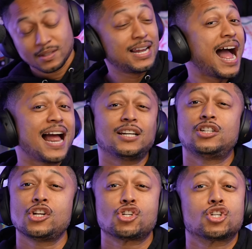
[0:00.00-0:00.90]

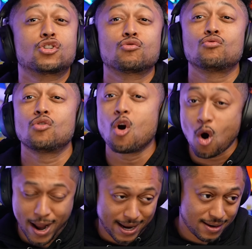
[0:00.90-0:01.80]
Got
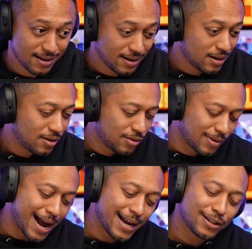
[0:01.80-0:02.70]
destroyed,
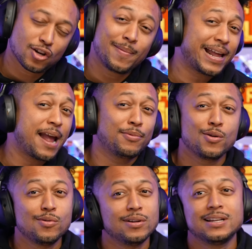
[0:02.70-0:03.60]
right? Soma came
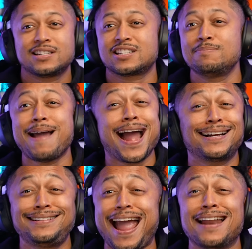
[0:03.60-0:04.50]
through,
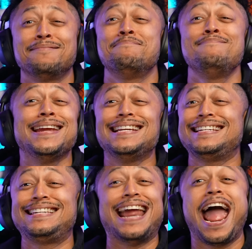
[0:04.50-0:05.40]
smacked that
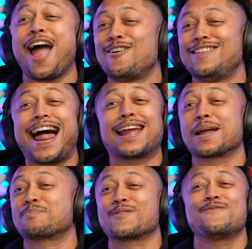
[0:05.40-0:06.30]
meat down like
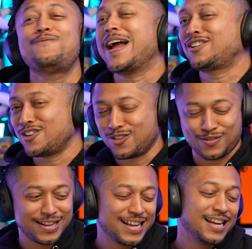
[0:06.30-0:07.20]
a
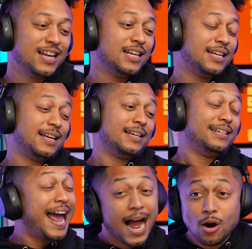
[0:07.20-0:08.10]
professional.
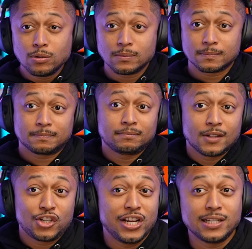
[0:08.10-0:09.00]
Now,
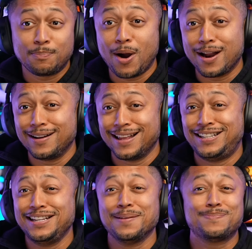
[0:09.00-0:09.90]
she's a part of the,
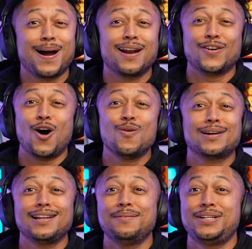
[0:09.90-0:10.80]
she's a part of a whole
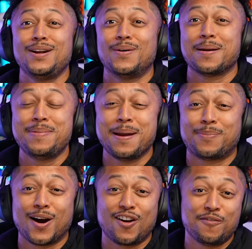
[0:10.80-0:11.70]
club she didn't want to be a
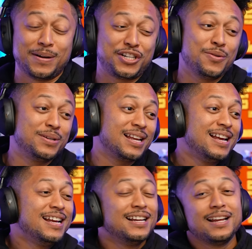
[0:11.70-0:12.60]
part of, but she was
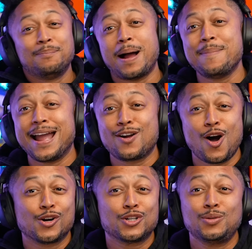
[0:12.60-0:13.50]
my man
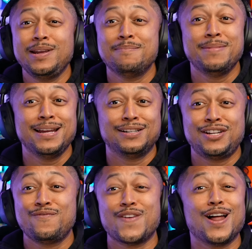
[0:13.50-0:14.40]
called her sweet meat and
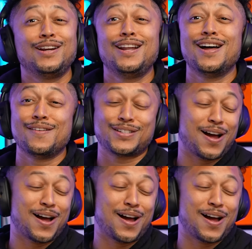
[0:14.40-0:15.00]
she fell in love.